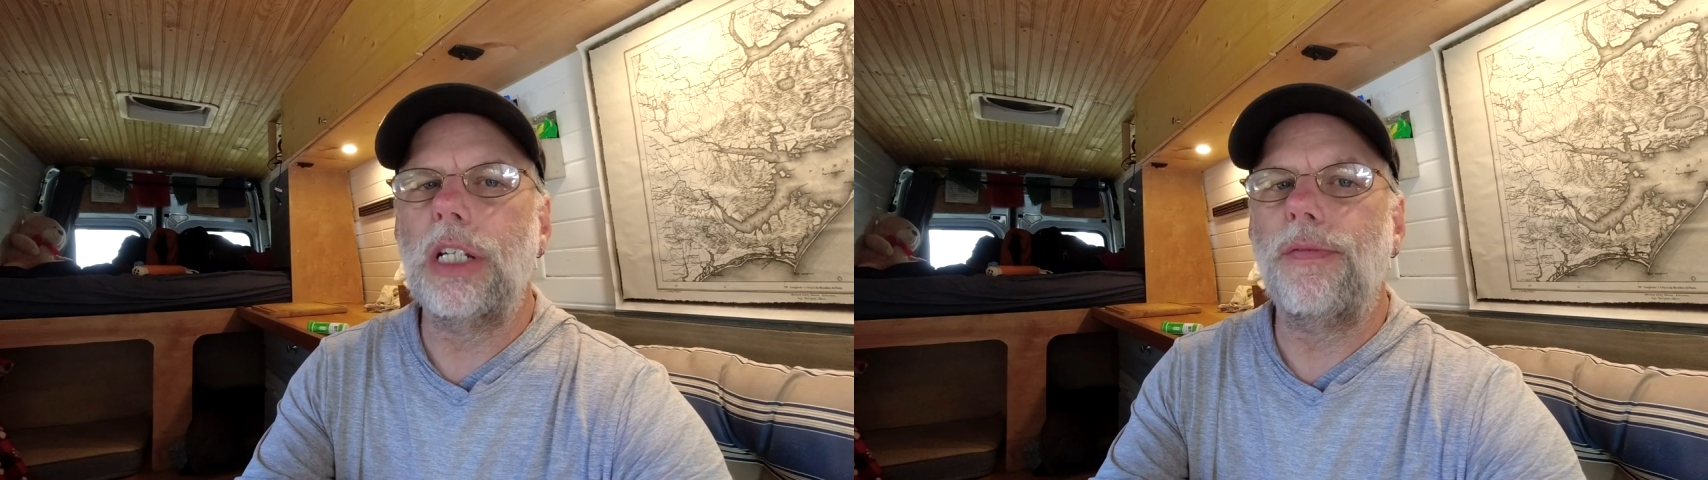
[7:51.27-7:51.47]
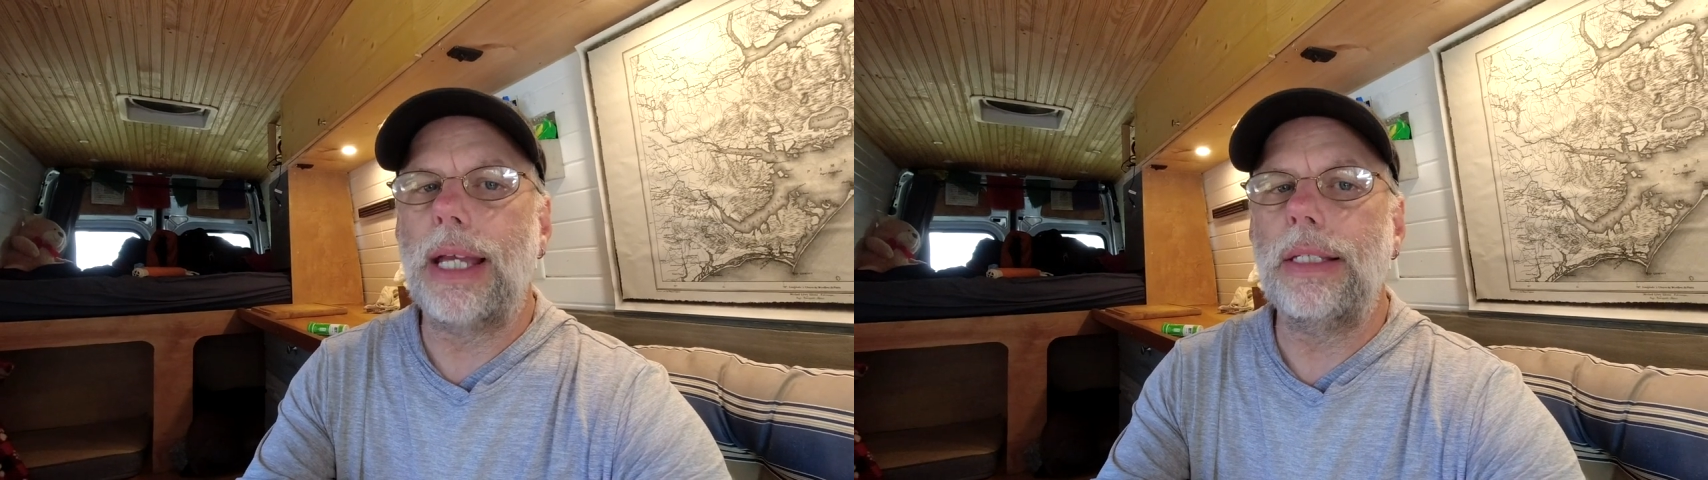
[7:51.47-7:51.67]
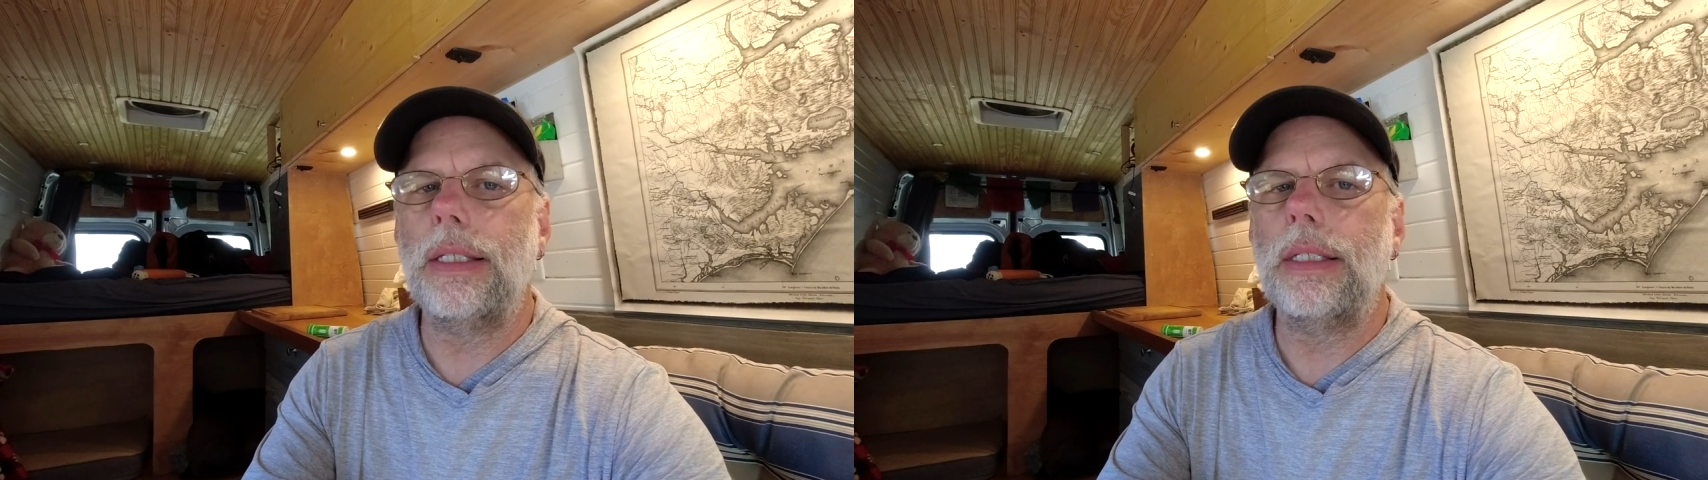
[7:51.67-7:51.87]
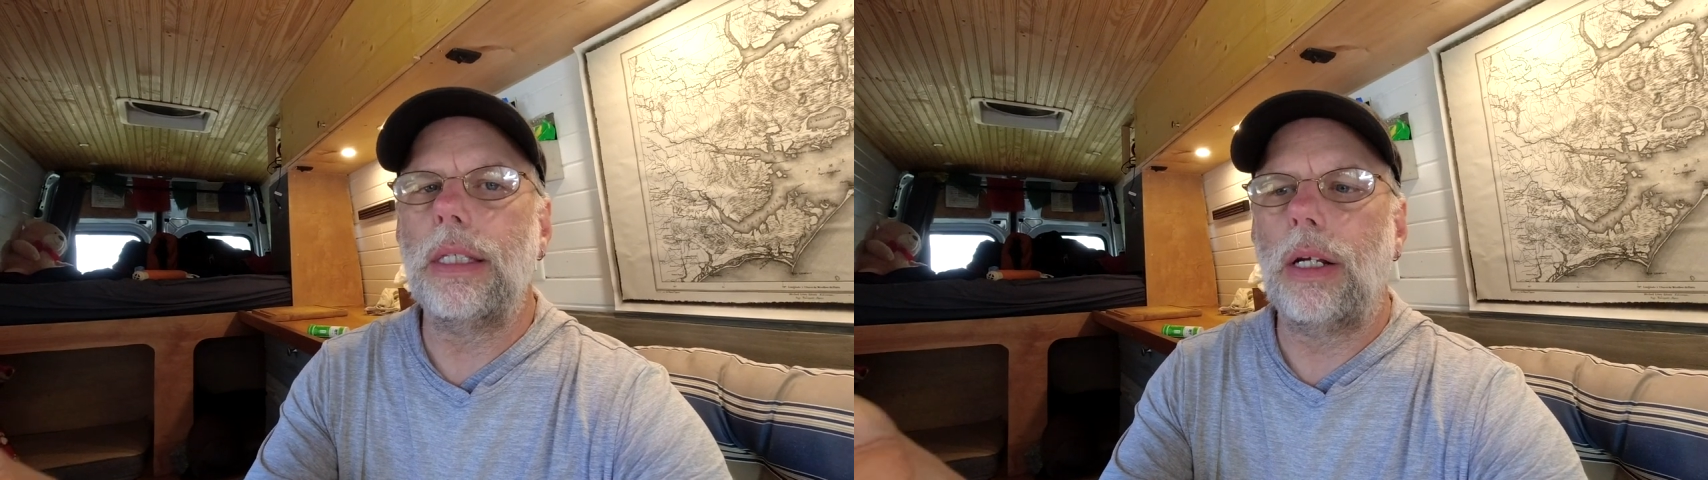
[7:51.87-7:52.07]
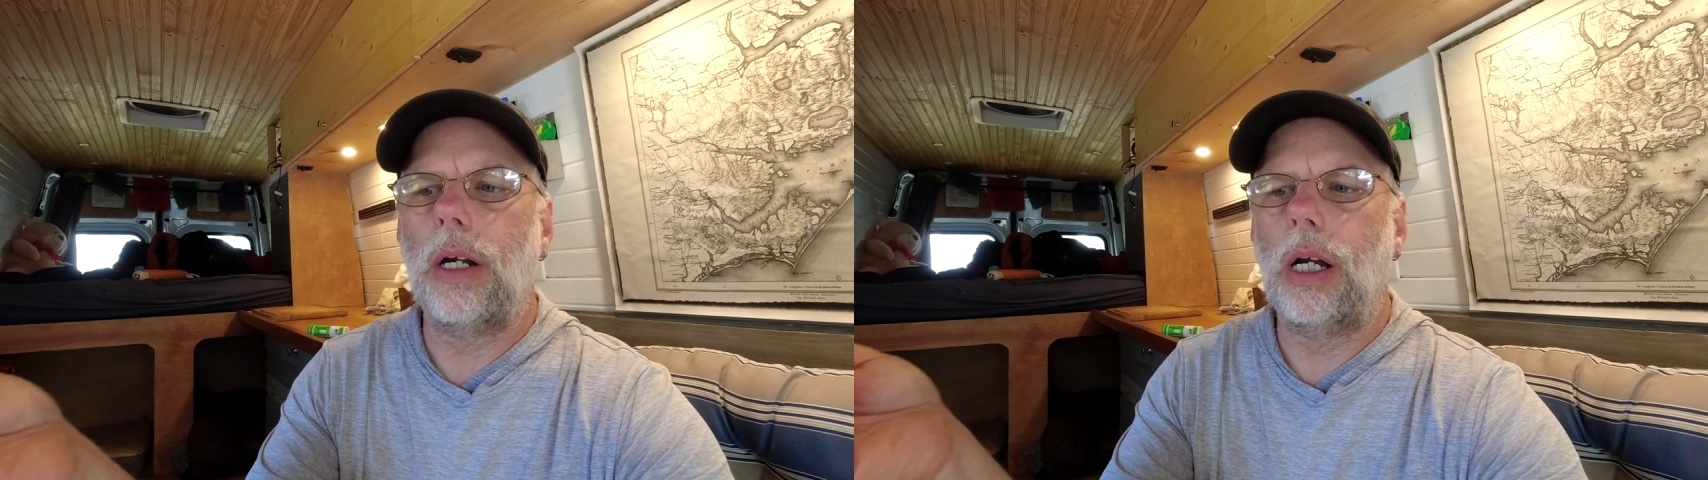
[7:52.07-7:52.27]
devices
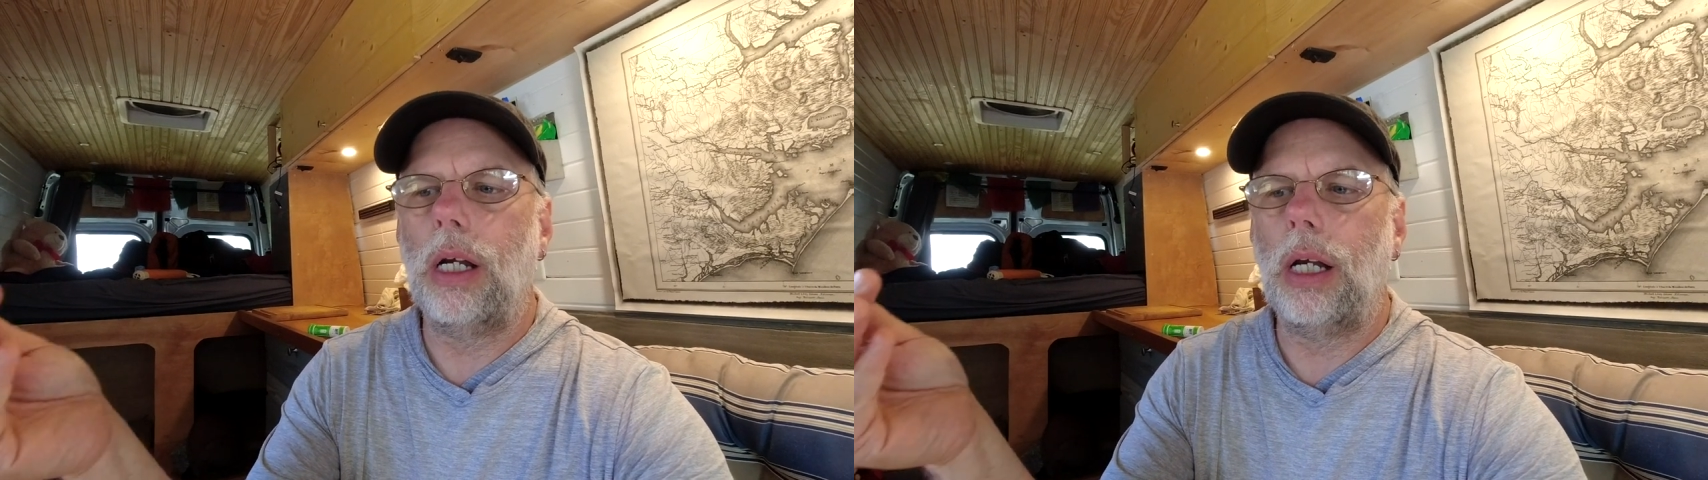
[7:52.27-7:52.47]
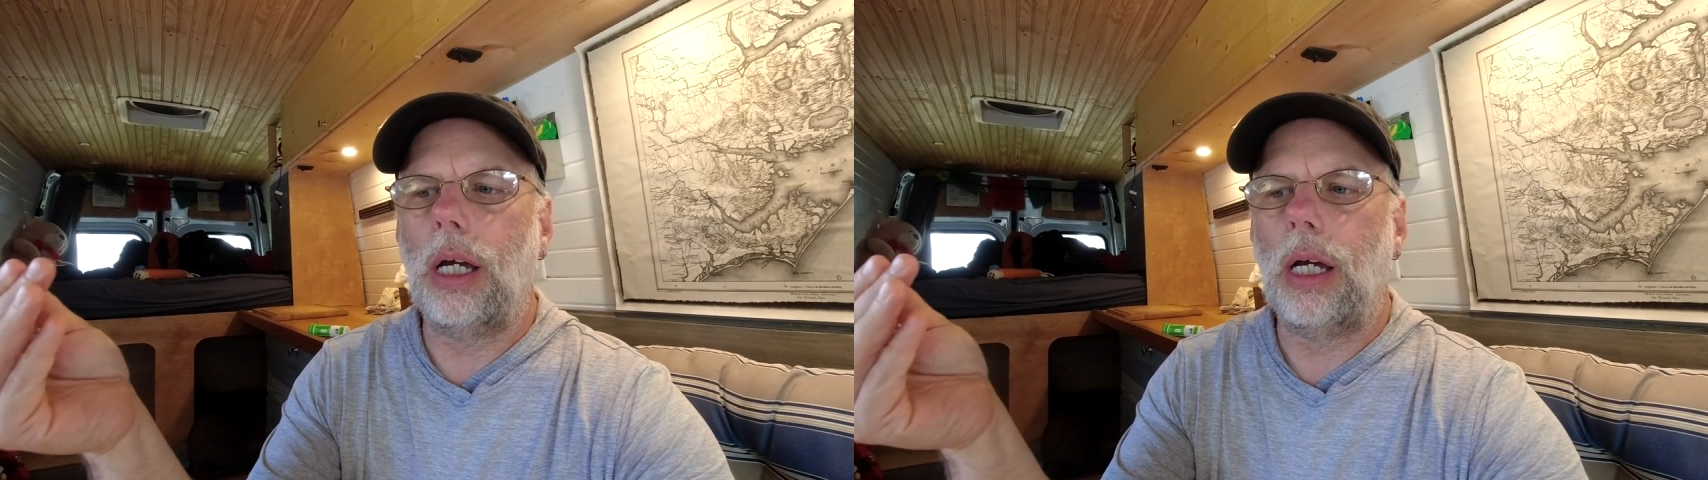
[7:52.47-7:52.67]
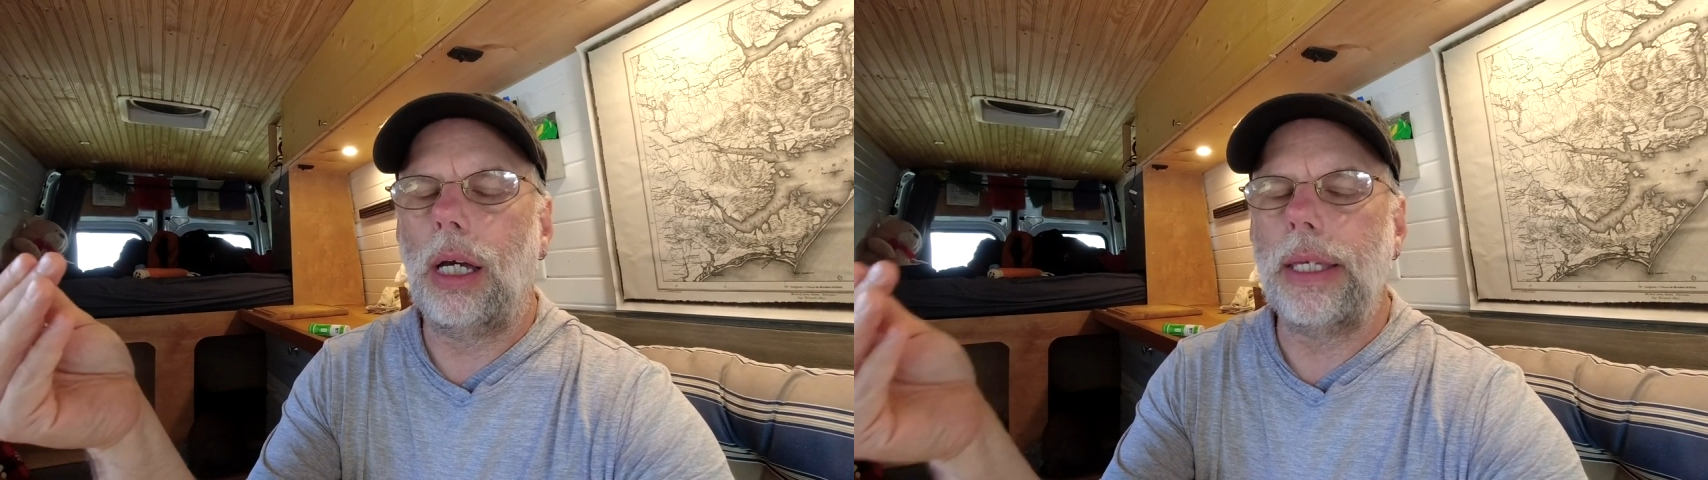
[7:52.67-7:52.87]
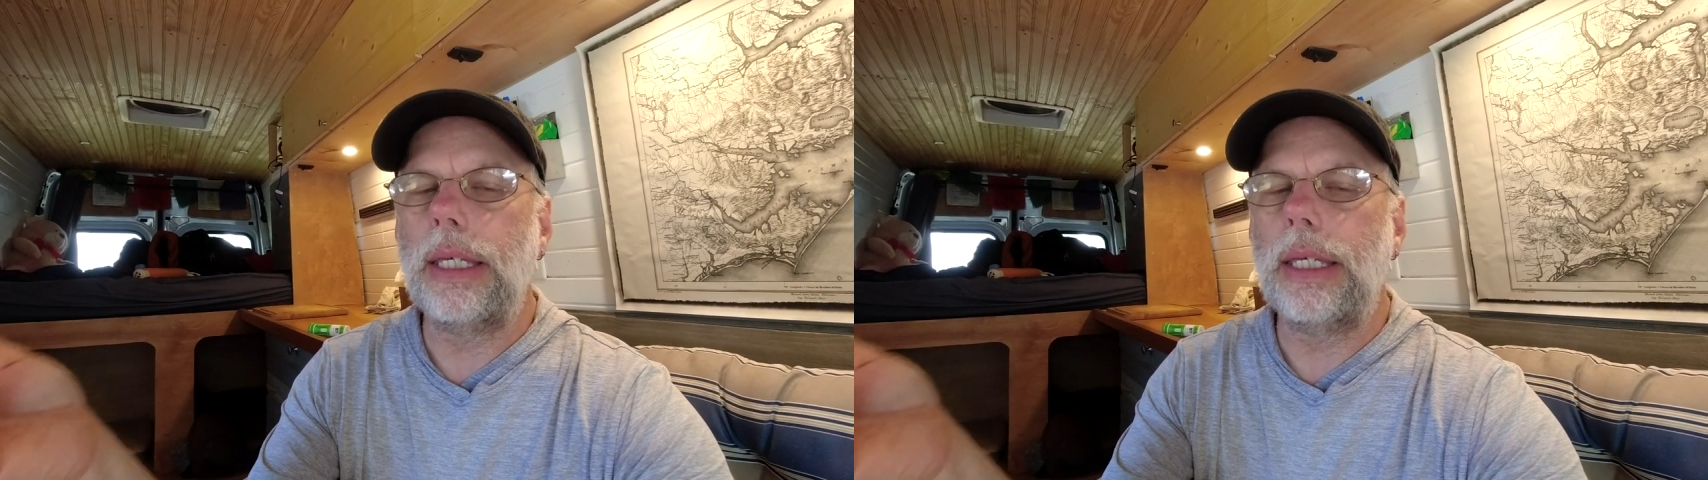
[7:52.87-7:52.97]
that are uh,